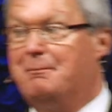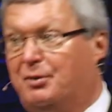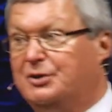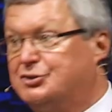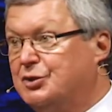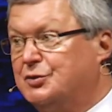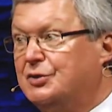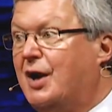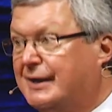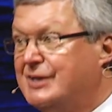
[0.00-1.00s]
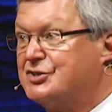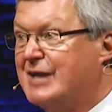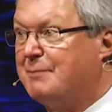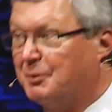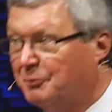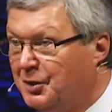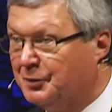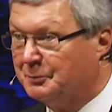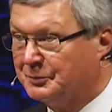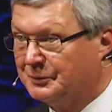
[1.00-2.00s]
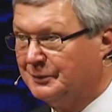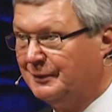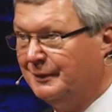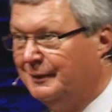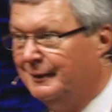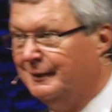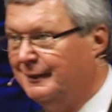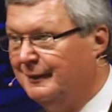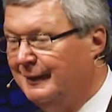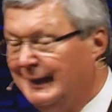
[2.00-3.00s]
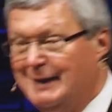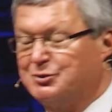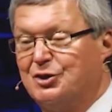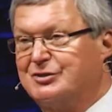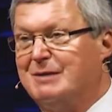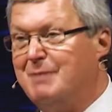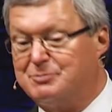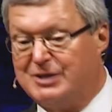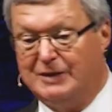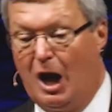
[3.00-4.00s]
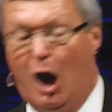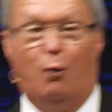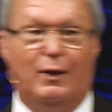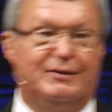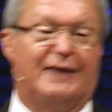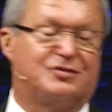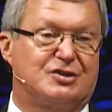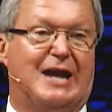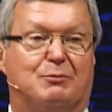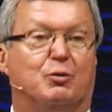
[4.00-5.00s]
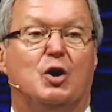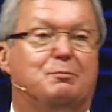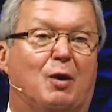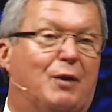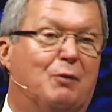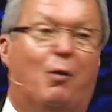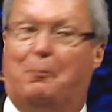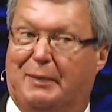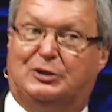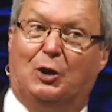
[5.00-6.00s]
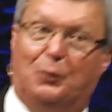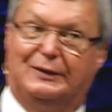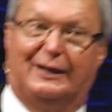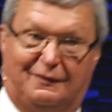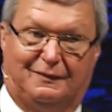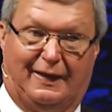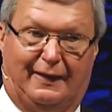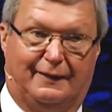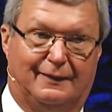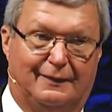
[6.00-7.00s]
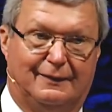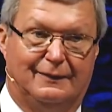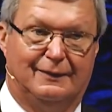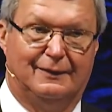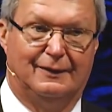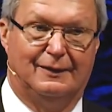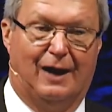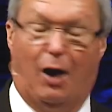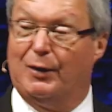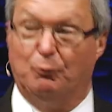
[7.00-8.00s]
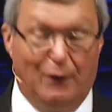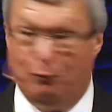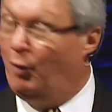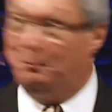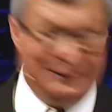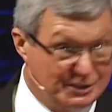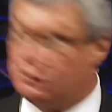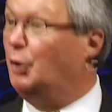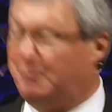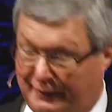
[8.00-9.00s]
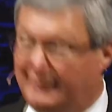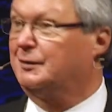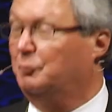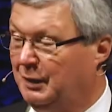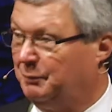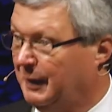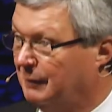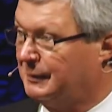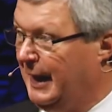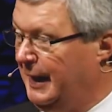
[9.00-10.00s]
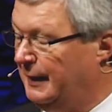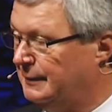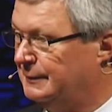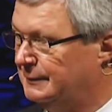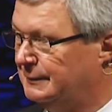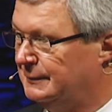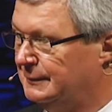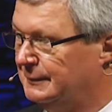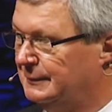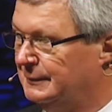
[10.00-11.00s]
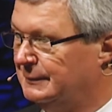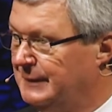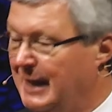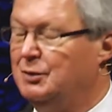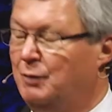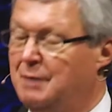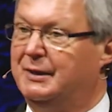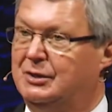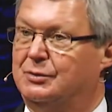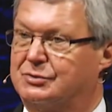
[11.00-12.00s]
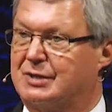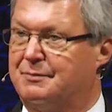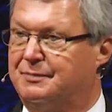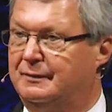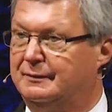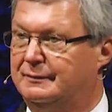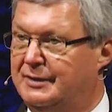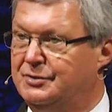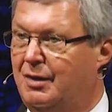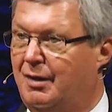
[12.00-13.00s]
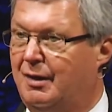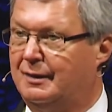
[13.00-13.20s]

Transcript: pretty sure they're not getting separate rooms. And I'm sure some of them said, Oh, we've got the same room, but we won't be doing anything. Oh, and we won't be stupid either, will we? Okay? Yeah, you will be doing something, and you are.